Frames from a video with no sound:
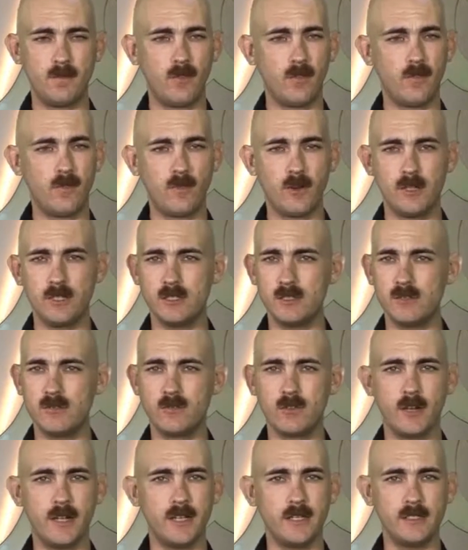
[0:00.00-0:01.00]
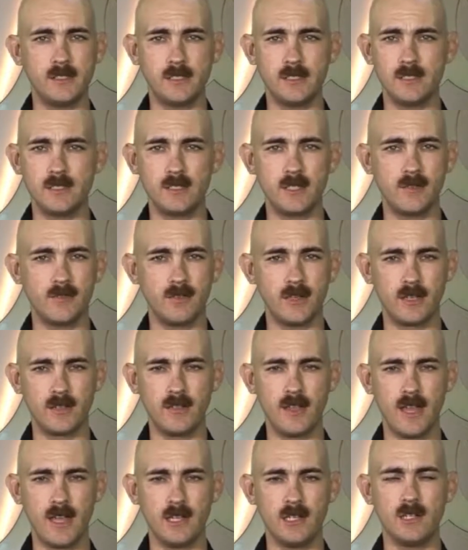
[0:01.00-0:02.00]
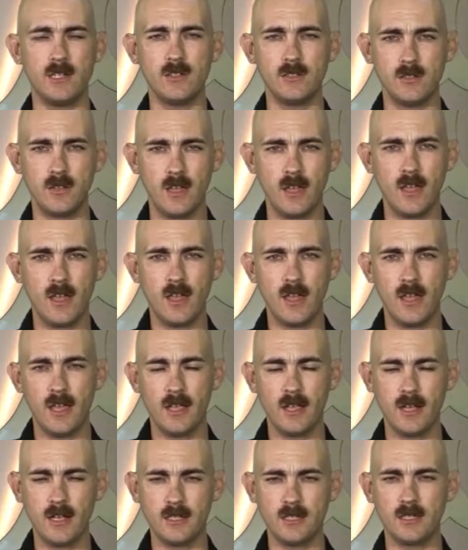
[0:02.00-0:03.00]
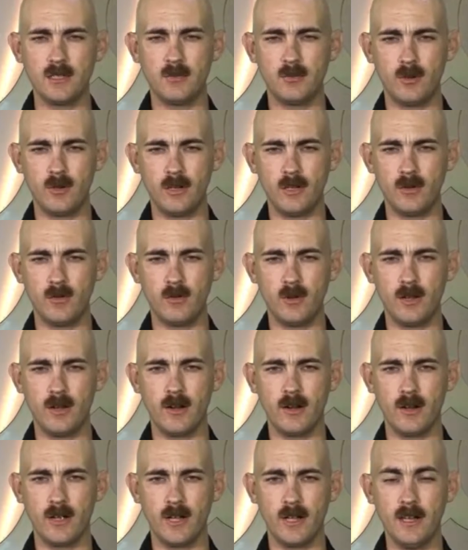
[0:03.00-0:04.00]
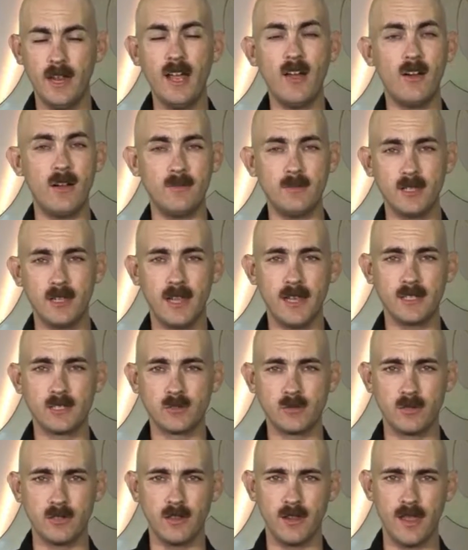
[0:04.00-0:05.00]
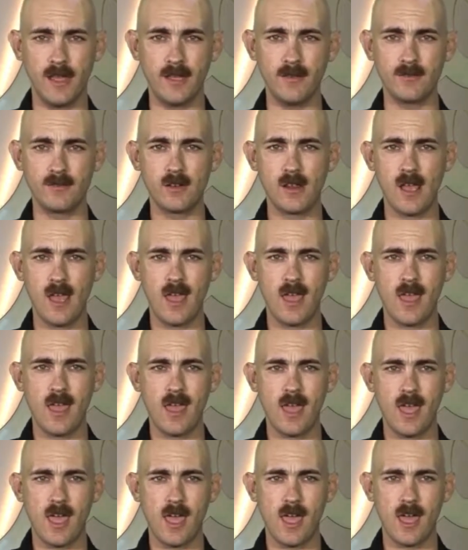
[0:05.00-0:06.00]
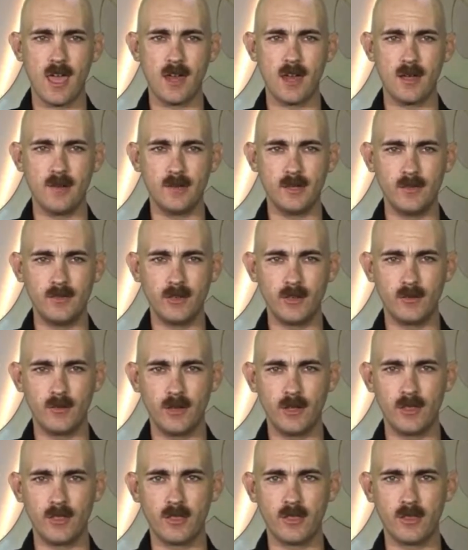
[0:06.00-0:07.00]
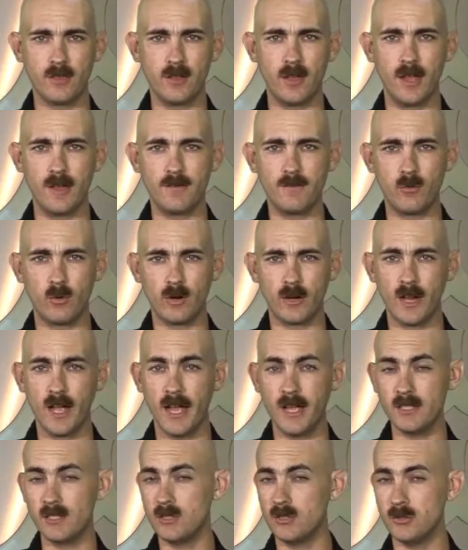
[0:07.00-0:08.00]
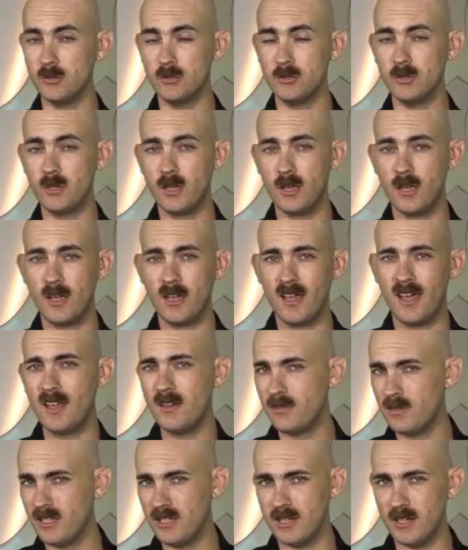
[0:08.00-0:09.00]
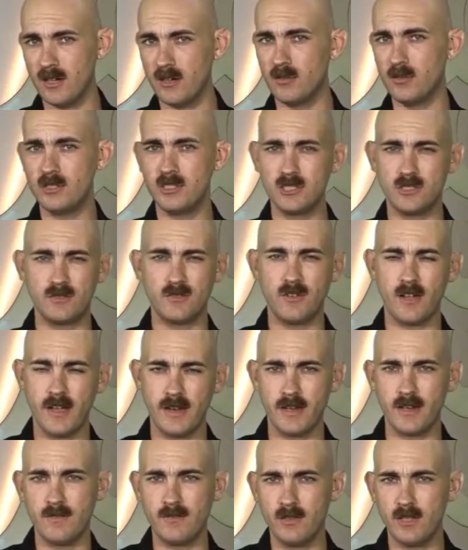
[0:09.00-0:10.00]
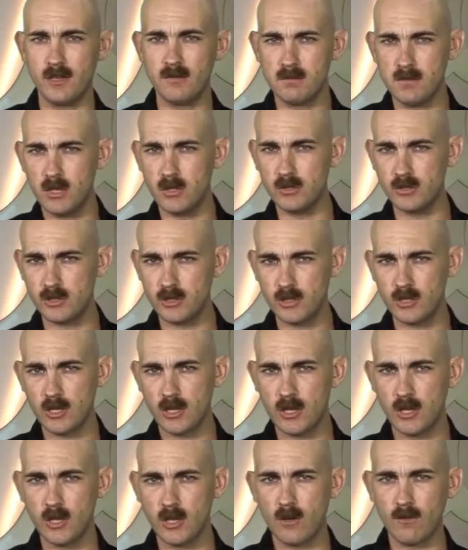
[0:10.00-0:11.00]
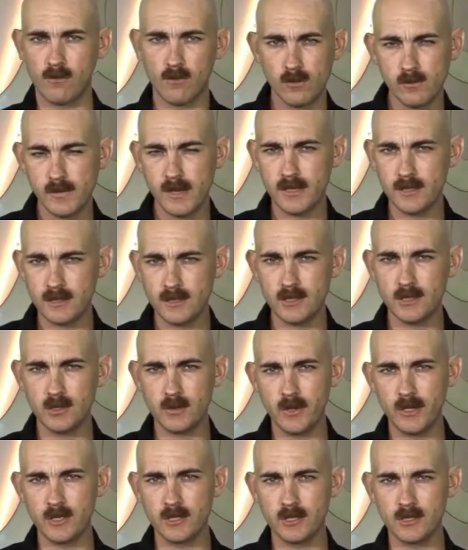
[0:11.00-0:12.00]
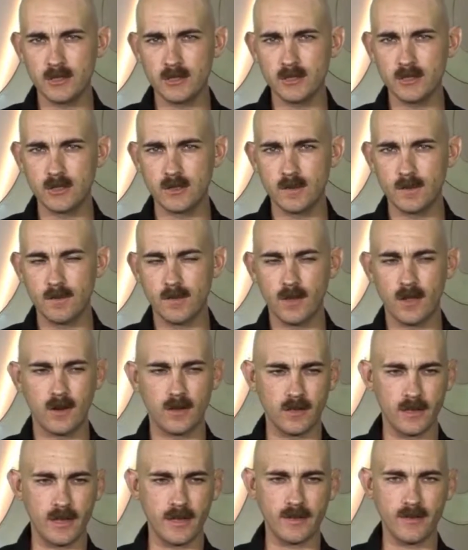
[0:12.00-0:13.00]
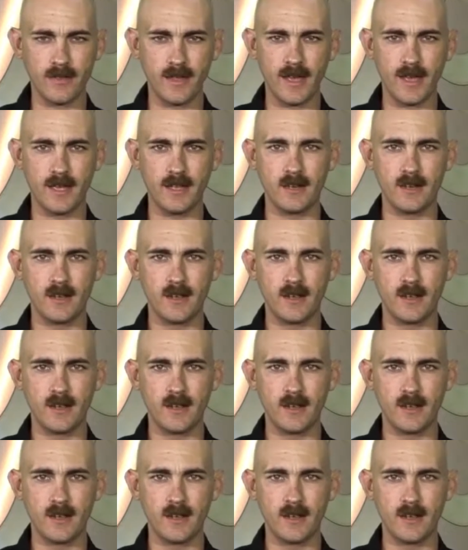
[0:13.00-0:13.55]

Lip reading: friends of friends and stuff like that, till it got to the point where now I'm the last one left, and I'm living with 4 guys who I don't really know, which is fine. I feel like most roommate situations are like that.